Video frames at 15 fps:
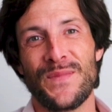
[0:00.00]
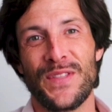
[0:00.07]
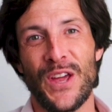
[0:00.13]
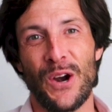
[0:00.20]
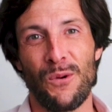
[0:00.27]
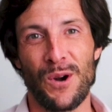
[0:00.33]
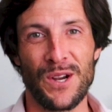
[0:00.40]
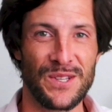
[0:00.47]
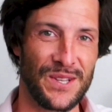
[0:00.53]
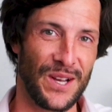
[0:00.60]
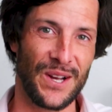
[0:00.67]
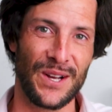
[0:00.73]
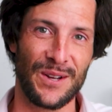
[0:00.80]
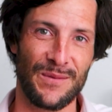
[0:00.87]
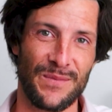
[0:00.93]
There was
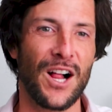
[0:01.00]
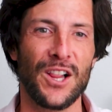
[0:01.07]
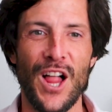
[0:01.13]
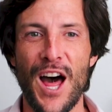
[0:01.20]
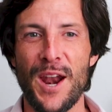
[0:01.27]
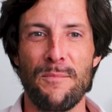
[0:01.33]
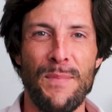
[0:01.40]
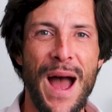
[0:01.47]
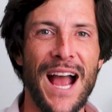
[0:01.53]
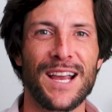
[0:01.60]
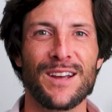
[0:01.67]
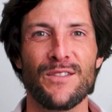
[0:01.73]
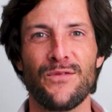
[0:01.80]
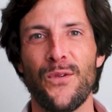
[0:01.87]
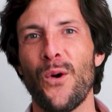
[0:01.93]
a, a lot of back
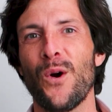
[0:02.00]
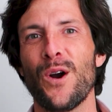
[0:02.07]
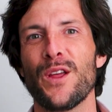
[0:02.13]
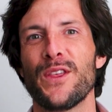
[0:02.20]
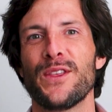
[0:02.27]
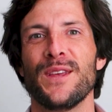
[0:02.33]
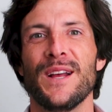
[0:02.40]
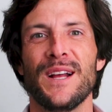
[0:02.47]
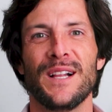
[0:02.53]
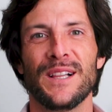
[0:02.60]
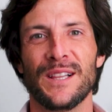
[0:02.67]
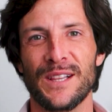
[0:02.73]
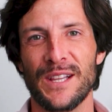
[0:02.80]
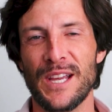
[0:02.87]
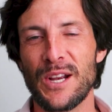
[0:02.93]
and forth
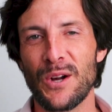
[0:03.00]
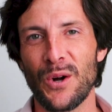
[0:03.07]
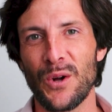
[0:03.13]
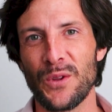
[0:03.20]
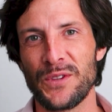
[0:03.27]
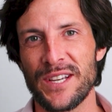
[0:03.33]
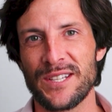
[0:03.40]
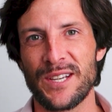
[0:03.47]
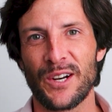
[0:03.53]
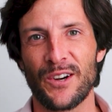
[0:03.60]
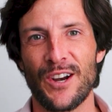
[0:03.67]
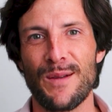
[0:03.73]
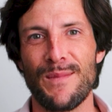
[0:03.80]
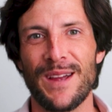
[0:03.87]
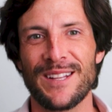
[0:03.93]
legal
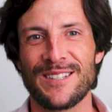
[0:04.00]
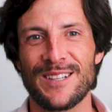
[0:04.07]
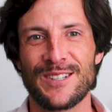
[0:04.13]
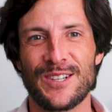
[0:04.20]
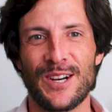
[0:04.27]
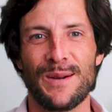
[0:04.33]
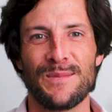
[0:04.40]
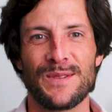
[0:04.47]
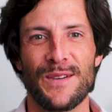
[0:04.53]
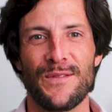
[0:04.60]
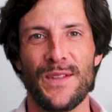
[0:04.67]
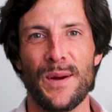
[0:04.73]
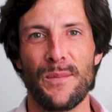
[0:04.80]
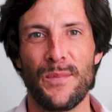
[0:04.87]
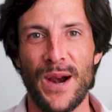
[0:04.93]
disagreements in terms of
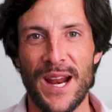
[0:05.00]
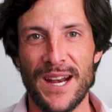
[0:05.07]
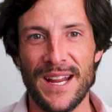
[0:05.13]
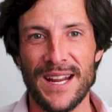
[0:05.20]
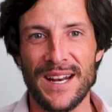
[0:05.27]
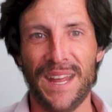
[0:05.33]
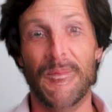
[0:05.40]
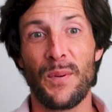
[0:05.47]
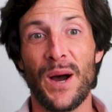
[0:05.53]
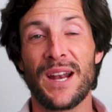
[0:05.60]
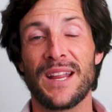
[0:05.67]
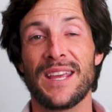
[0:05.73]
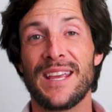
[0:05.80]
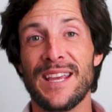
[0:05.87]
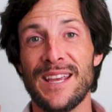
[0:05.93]
the branding, but
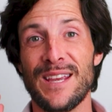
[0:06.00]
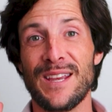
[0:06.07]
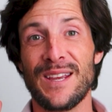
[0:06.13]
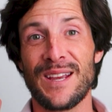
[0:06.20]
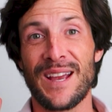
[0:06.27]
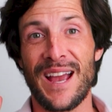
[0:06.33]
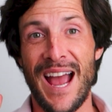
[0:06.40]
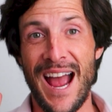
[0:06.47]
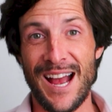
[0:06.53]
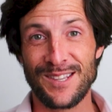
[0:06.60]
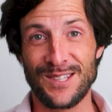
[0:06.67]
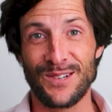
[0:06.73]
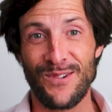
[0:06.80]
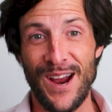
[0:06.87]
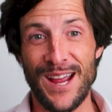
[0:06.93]
he
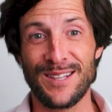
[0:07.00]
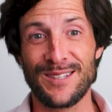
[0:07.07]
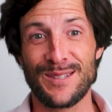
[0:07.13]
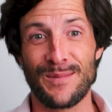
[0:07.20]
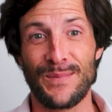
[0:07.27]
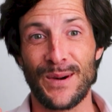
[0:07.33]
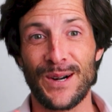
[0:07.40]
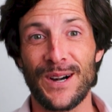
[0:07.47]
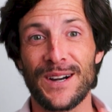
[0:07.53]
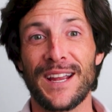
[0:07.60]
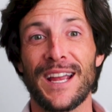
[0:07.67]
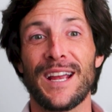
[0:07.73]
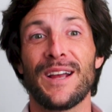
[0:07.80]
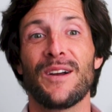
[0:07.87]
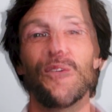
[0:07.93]
has the rights to Burger
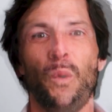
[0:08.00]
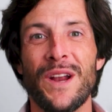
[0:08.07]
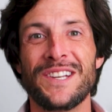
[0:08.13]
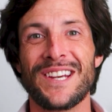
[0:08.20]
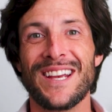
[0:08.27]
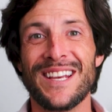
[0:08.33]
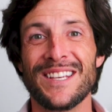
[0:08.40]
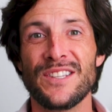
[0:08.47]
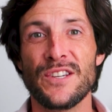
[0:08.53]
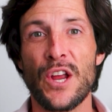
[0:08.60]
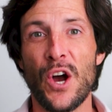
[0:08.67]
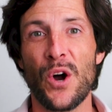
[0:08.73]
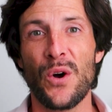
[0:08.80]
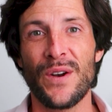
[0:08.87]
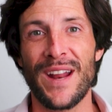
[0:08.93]
King, which is
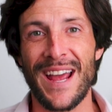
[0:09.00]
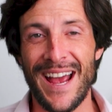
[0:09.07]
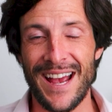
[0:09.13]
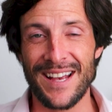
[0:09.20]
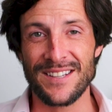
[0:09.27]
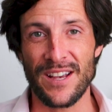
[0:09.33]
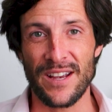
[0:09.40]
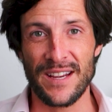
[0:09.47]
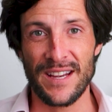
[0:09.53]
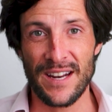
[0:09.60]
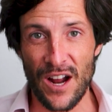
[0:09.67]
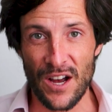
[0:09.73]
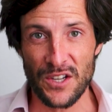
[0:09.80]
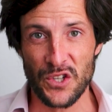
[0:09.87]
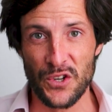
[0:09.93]
known as in
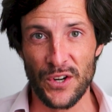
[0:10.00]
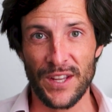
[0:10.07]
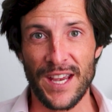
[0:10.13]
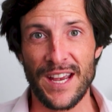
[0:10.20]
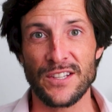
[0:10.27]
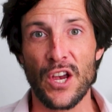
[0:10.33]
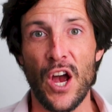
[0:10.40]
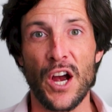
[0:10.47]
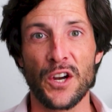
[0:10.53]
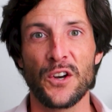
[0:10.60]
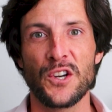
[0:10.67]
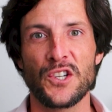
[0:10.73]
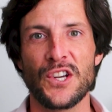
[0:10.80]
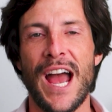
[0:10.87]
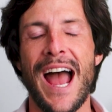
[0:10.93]
Australia as
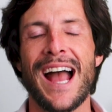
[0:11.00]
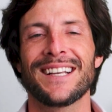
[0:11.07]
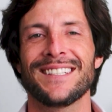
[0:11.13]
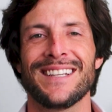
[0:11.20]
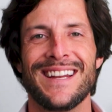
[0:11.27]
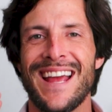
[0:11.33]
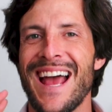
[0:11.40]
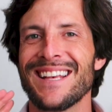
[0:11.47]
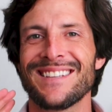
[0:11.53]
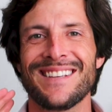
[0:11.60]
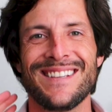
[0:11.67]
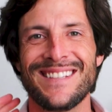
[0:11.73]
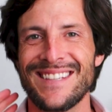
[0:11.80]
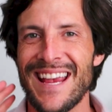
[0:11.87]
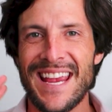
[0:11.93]
Hungry Jack's, and it has the
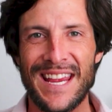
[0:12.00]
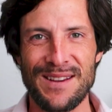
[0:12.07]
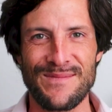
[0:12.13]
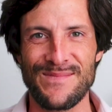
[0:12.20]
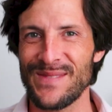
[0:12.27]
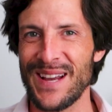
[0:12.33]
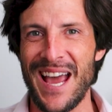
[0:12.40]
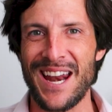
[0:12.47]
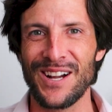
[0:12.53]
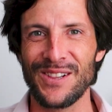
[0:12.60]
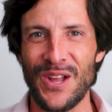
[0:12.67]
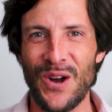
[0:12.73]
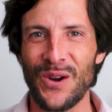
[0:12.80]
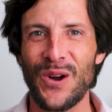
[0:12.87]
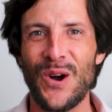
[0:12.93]
same kind of
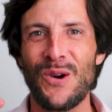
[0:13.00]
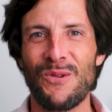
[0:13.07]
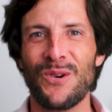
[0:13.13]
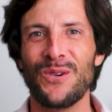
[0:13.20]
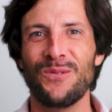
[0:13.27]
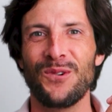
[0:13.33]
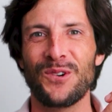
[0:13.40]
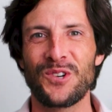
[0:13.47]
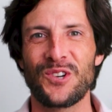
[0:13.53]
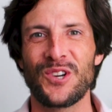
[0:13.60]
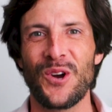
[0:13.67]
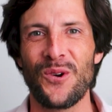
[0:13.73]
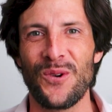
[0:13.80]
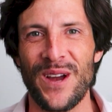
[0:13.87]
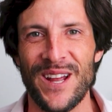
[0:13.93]
logo. We'll, we'll
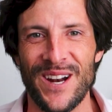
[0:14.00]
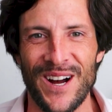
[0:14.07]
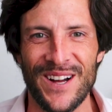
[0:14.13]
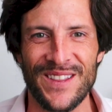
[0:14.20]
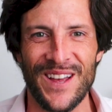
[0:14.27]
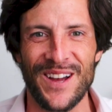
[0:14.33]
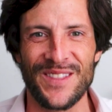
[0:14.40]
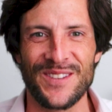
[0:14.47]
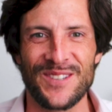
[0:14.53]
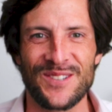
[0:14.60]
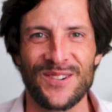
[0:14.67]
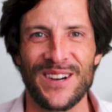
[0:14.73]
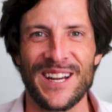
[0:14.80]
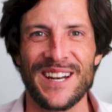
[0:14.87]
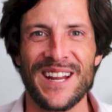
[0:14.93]
show it on, on the
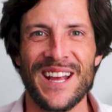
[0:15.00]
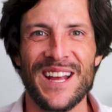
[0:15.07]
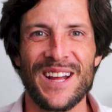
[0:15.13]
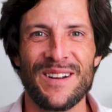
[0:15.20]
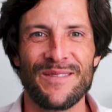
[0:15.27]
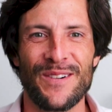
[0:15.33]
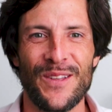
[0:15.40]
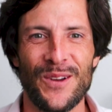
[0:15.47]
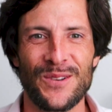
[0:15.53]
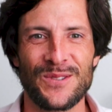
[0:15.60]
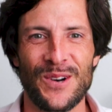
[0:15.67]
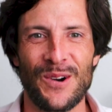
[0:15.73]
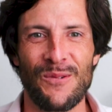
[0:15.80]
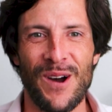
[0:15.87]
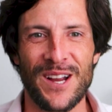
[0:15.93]
screen for those
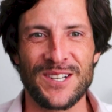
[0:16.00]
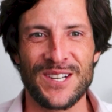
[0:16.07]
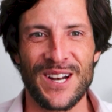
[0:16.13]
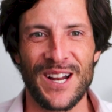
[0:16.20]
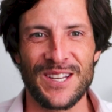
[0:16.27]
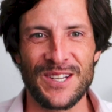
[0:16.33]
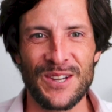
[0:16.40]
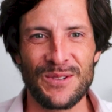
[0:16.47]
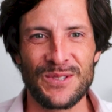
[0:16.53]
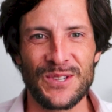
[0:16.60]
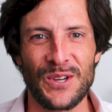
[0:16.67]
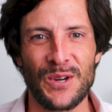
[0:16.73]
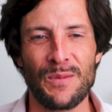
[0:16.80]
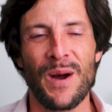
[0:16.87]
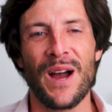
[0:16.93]
that are watching on
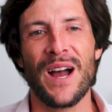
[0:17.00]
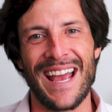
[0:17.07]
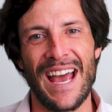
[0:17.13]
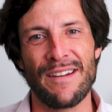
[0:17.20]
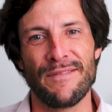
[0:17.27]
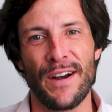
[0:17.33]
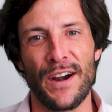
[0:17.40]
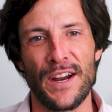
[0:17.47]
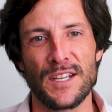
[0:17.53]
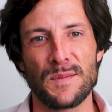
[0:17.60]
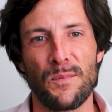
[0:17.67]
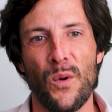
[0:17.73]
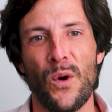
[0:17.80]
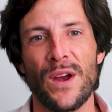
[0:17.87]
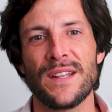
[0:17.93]
YouTube. At various
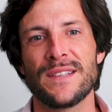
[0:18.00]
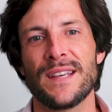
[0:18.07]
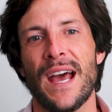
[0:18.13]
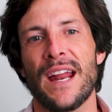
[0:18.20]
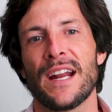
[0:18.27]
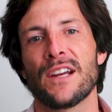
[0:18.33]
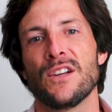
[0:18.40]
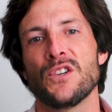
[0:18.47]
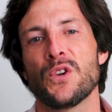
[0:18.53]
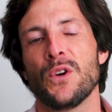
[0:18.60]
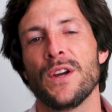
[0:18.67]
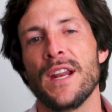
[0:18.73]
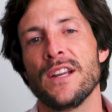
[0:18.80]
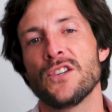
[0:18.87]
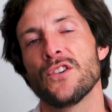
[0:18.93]
points, had a
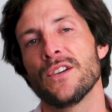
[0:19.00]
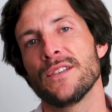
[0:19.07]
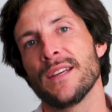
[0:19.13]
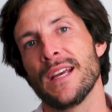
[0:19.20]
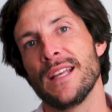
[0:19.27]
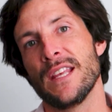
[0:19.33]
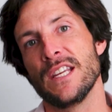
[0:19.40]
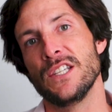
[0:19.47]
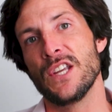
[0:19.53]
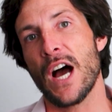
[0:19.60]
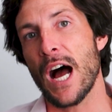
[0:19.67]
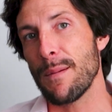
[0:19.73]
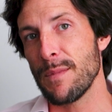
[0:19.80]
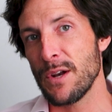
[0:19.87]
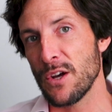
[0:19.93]
controlling interest in the
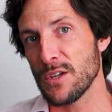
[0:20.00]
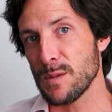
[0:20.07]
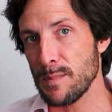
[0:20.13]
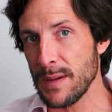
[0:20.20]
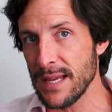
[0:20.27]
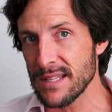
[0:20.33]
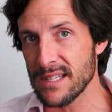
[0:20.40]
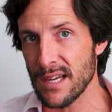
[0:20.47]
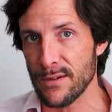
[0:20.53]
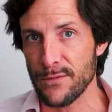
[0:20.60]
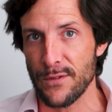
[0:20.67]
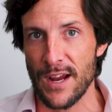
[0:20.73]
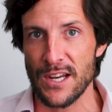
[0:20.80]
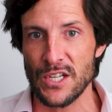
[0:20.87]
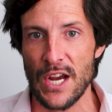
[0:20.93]
Domino's Pizza
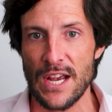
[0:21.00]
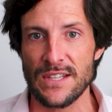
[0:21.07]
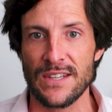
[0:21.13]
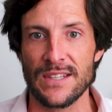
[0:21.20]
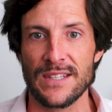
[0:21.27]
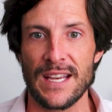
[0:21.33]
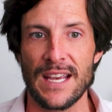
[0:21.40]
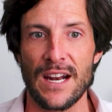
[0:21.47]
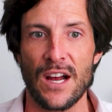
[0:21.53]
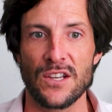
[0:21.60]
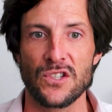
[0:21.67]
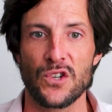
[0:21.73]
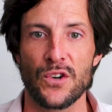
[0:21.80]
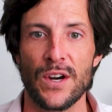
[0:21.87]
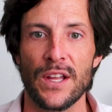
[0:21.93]
franchises in
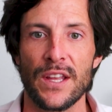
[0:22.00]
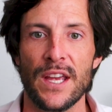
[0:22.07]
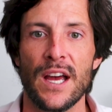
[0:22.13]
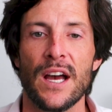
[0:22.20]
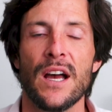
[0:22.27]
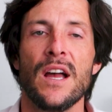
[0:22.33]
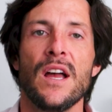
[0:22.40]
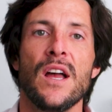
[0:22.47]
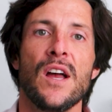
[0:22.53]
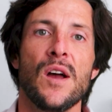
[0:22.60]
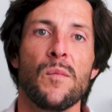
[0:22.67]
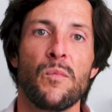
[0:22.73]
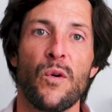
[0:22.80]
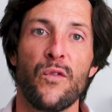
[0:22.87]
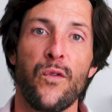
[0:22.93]
Australia
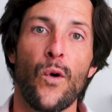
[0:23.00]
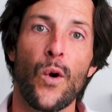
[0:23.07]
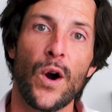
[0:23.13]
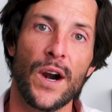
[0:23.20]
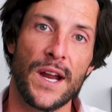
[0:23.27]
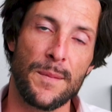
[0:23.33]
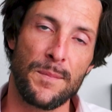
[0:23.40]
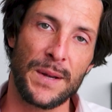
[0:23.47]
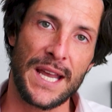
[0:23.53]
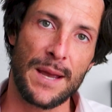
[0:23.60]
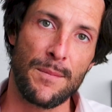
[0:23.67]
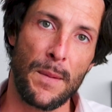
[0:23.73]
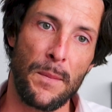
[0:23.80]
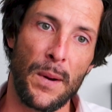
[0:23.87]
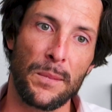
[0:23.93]
before it
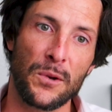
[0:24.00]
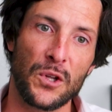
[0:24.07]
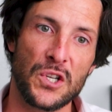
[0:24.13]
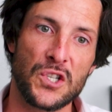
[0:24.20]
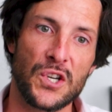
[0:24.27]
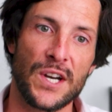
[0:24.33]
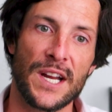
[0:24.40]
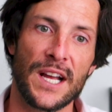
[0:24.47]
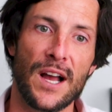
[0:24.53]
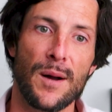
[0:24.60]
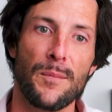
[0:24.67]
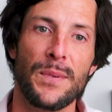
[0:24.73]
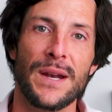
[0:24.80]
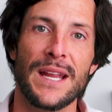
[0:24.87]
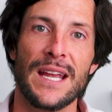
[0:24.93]
became a publicly traded
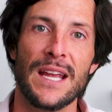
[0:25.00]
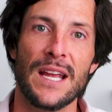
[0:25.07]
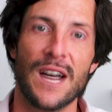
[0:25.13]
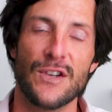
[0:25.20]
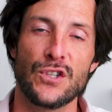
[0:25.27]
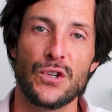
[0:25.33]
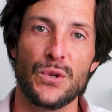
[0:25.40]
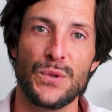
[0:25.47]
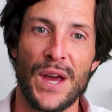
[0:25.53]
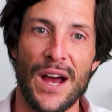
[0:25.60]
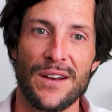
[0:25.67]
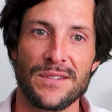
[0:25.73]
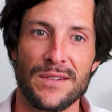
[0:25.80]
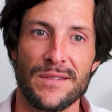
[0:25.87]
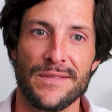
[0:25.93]
company in
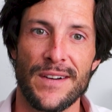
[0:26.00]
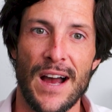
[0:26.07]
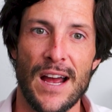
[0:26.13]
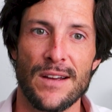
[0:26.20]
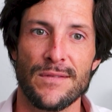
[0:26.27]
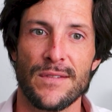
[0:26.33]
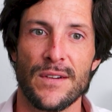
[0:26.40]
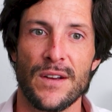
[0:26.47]
2005.